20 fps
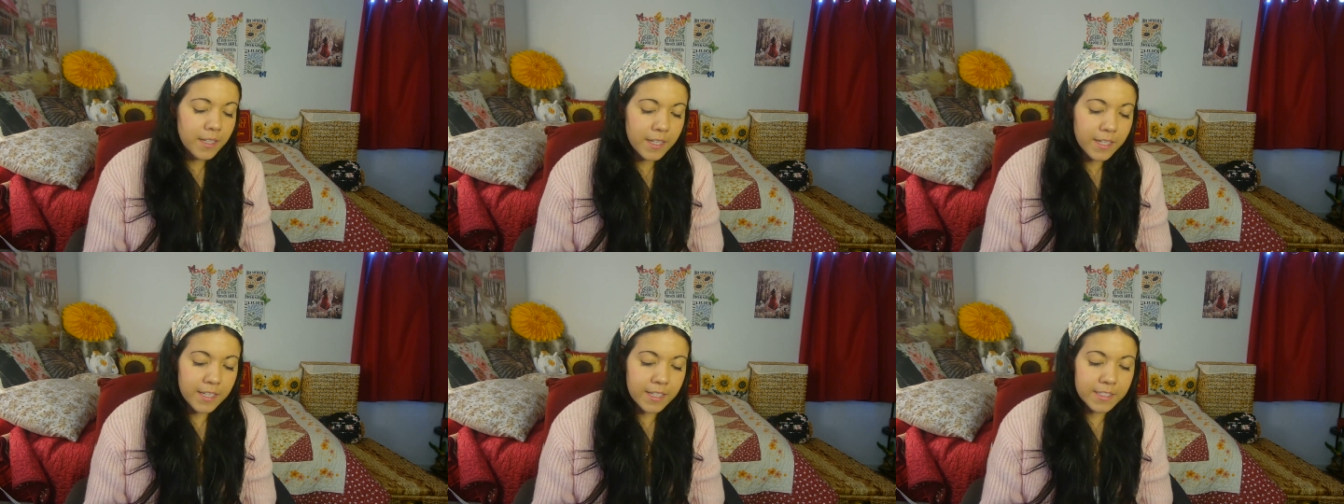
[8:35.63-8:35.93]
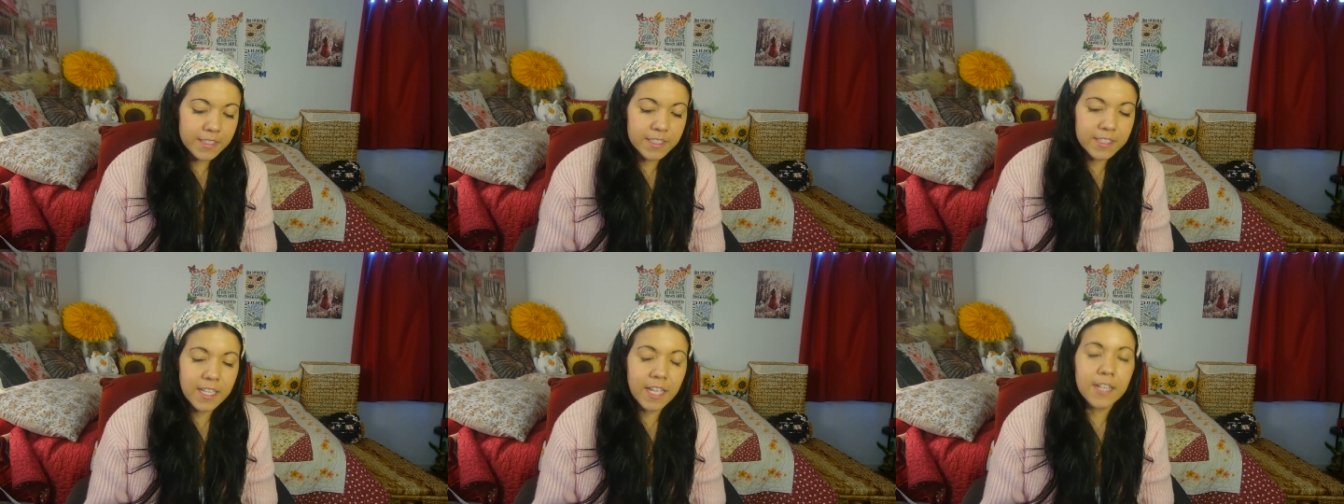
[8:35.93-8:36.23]

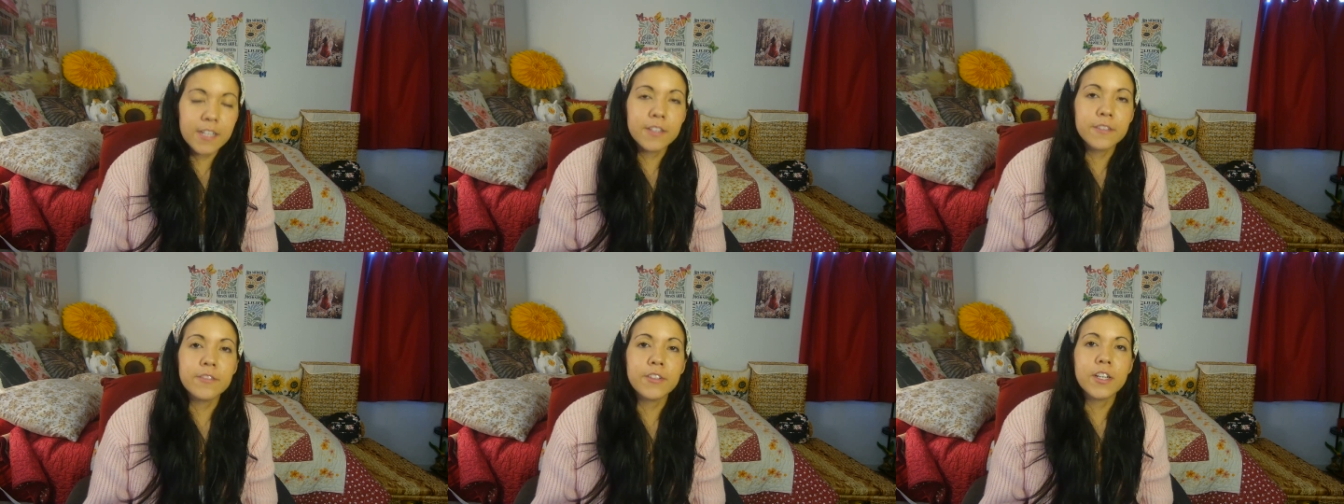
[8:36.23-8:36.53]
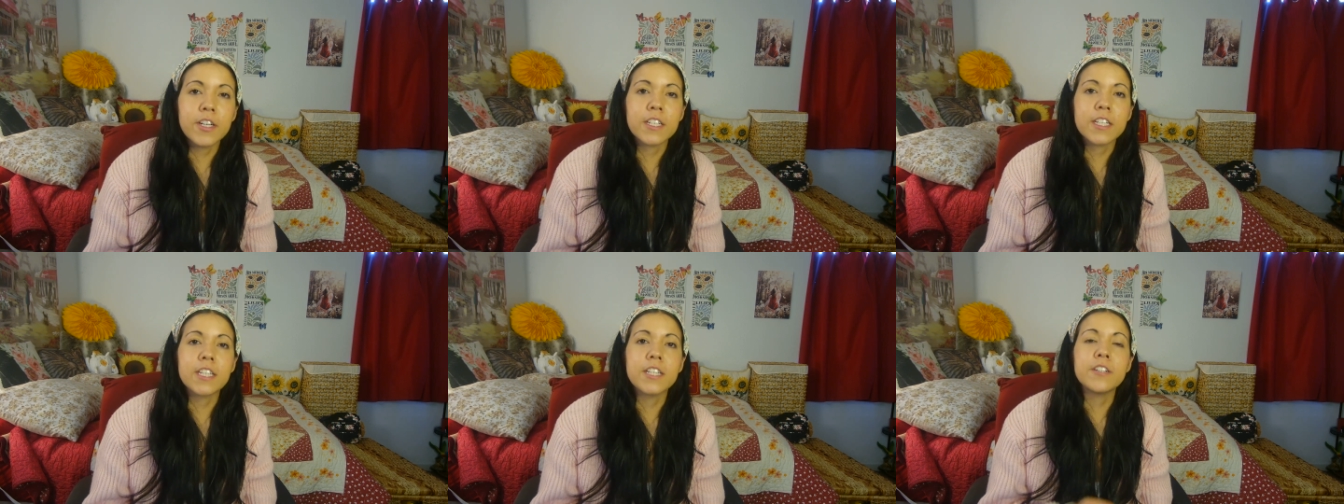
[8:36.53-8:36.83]
instead of
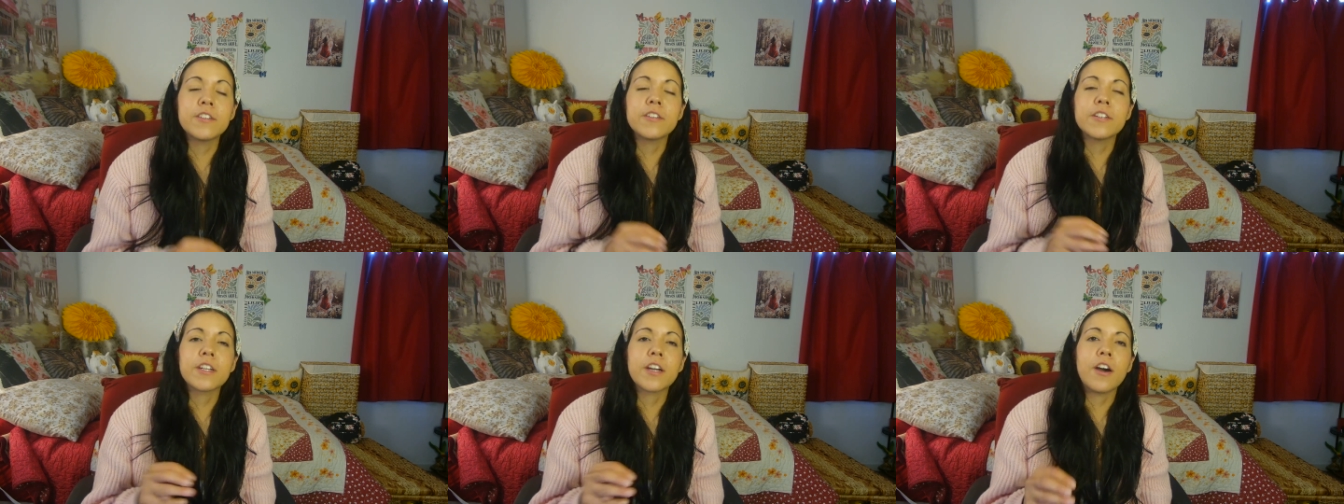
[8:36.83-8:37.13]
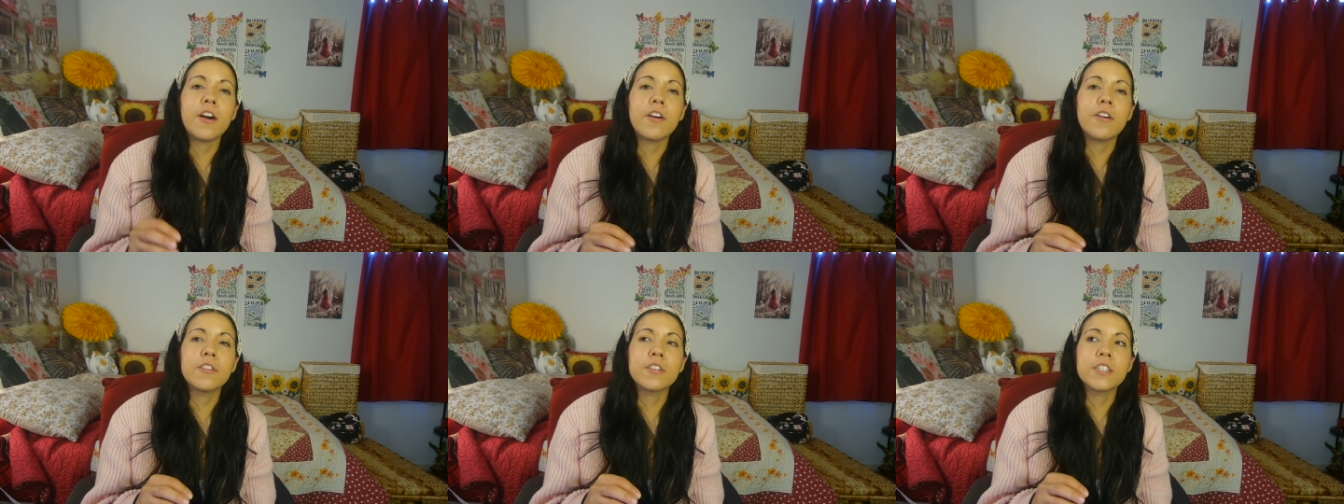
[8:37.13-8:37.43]
uh, killing
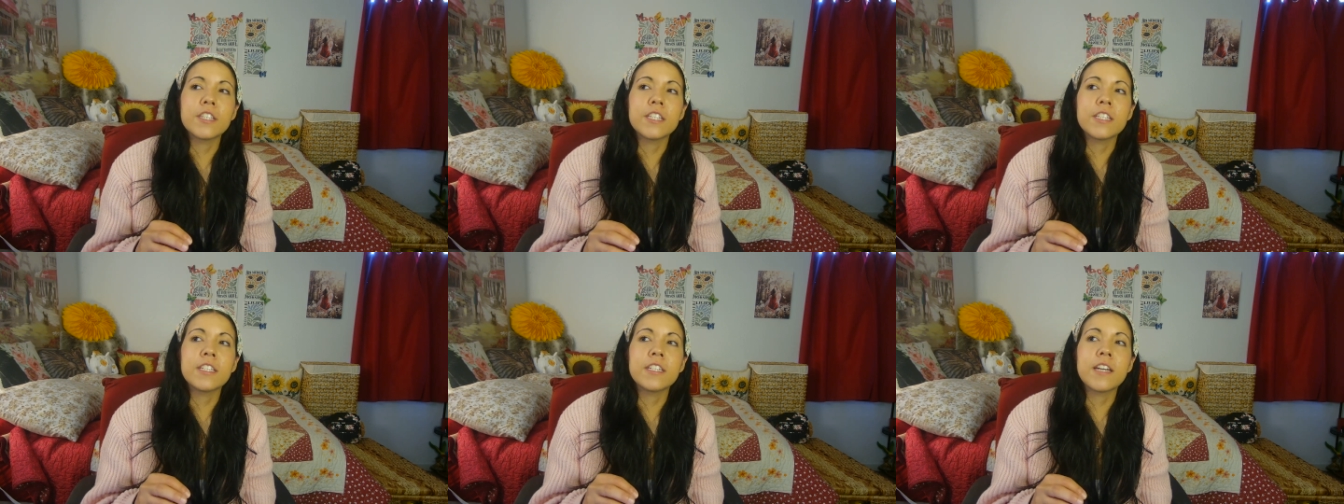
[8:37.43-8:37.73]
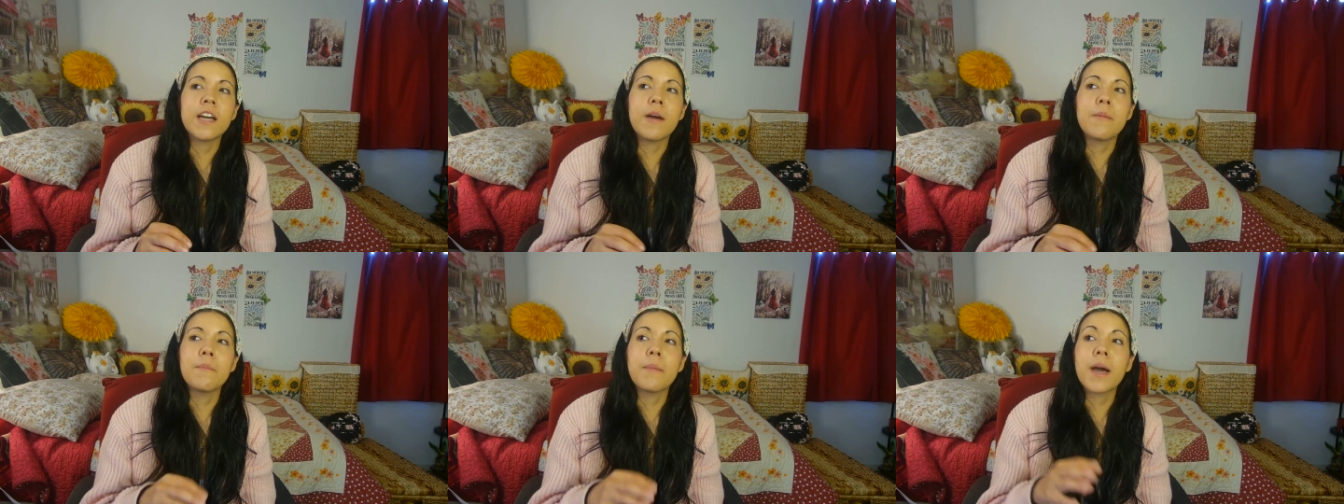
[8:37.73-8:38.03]
all
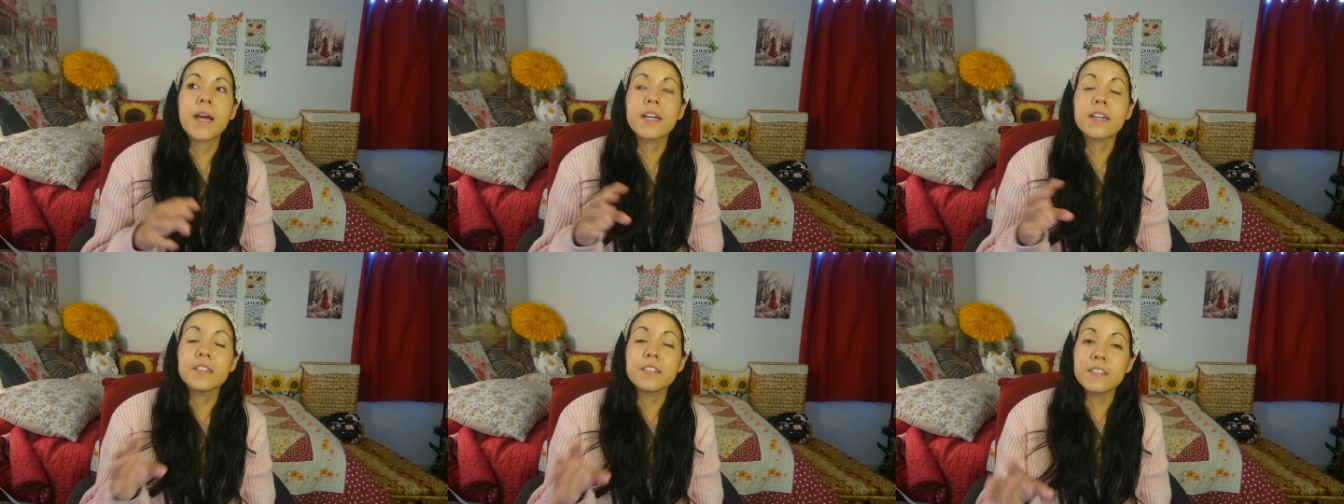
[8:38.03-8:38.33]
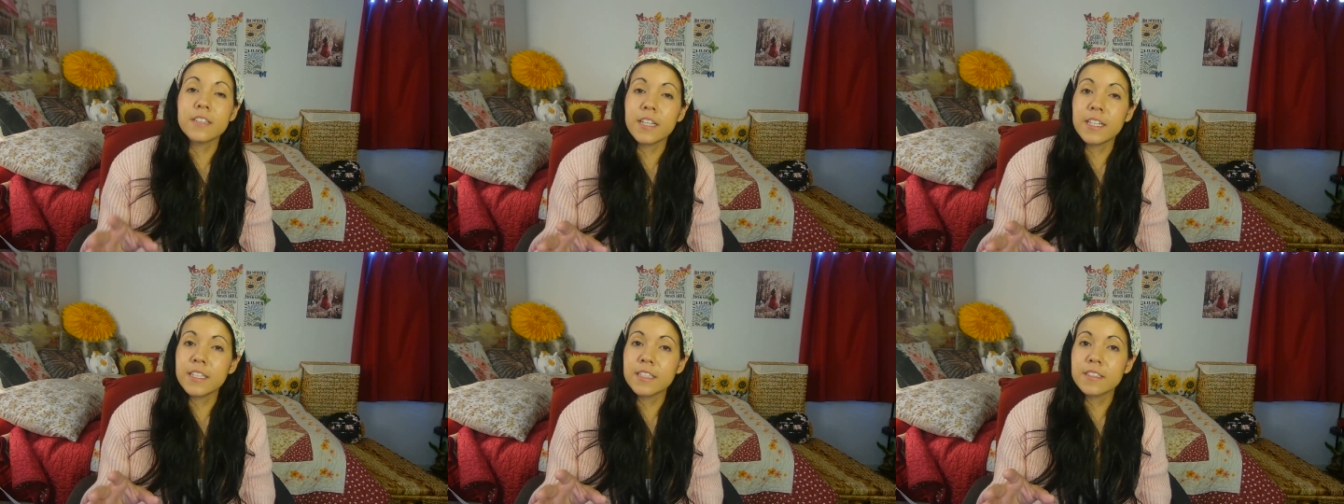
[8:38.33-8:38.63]
the
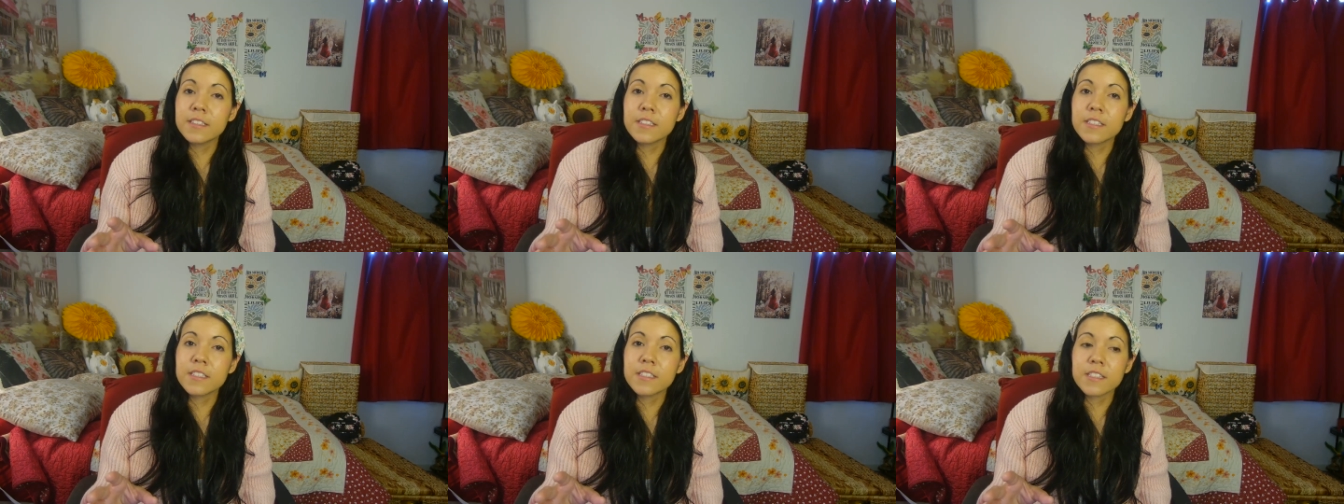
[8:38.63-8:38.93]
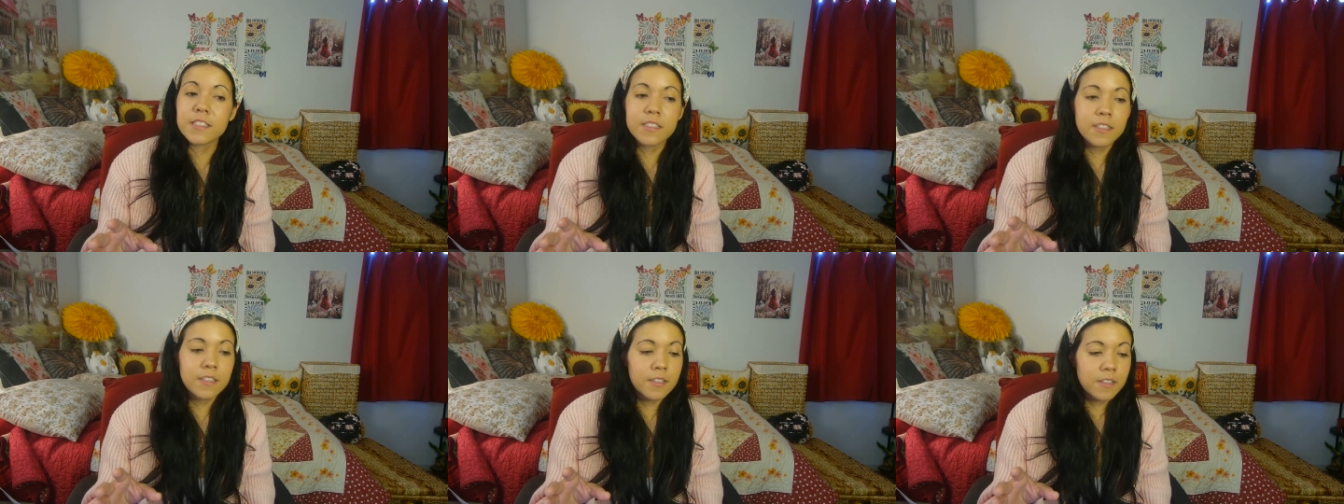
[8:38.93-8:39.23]

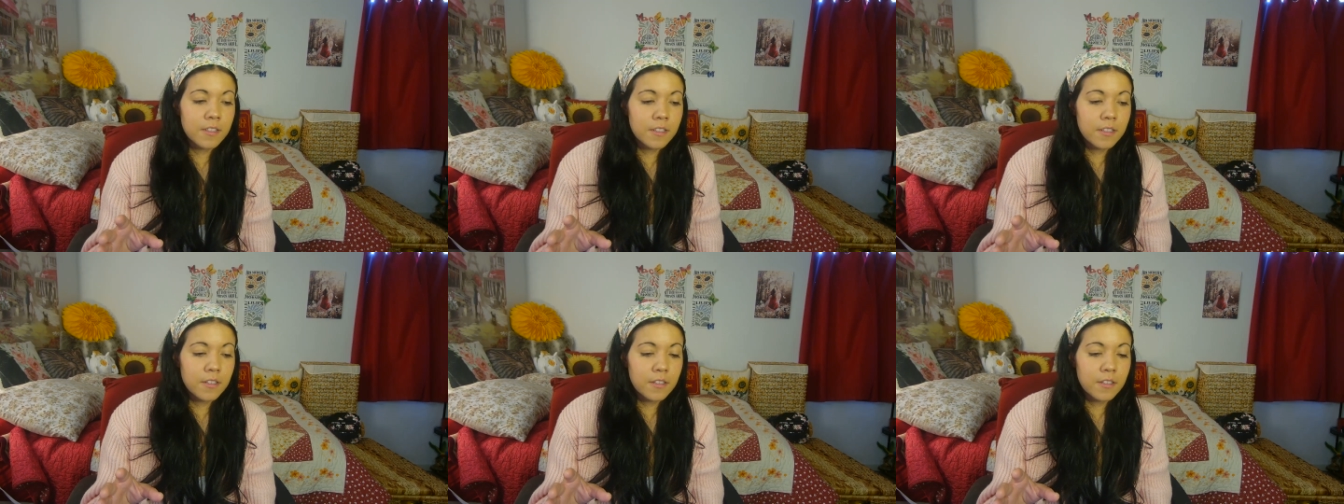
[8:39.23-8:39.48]
Amalekites.